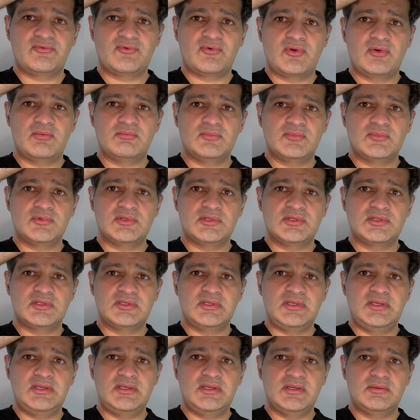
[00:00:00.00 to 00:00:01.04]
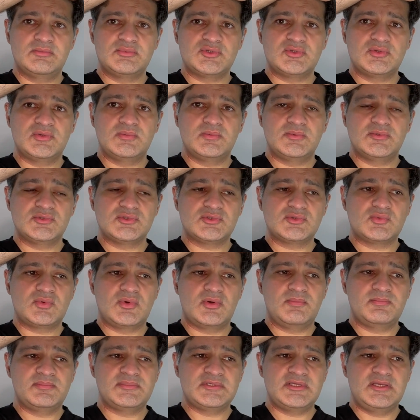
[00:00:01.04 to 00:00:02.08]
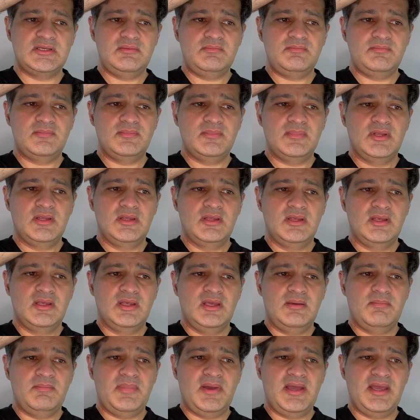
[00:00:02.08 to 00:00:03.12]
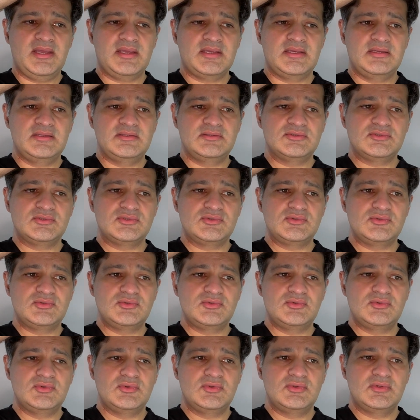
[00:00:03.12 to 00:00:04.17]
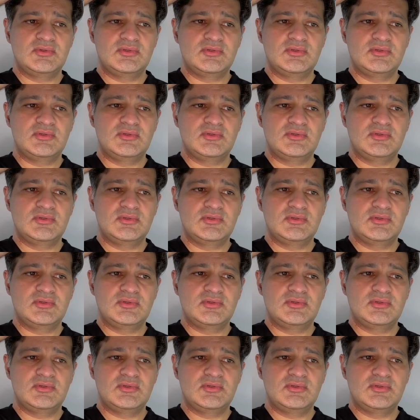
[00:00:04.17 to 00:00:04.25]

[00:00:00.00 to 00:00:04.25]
from the absorbent swab tip back into